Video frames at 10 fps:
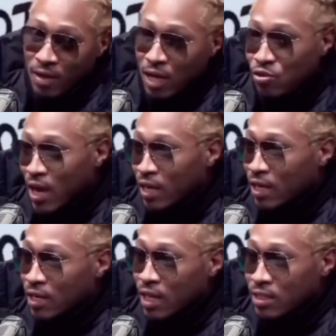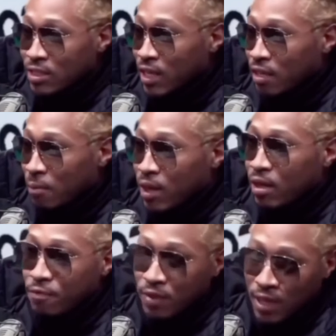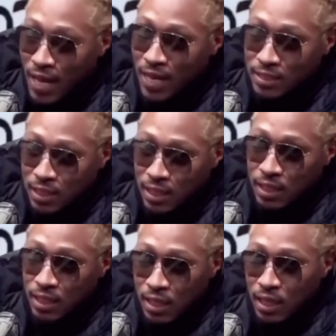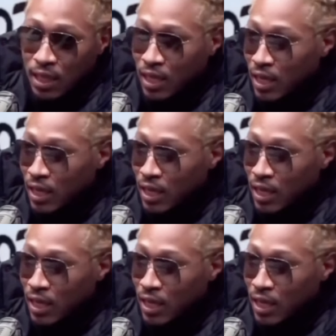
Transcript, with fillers: Now you got to get another check to make up for the last check. Mm.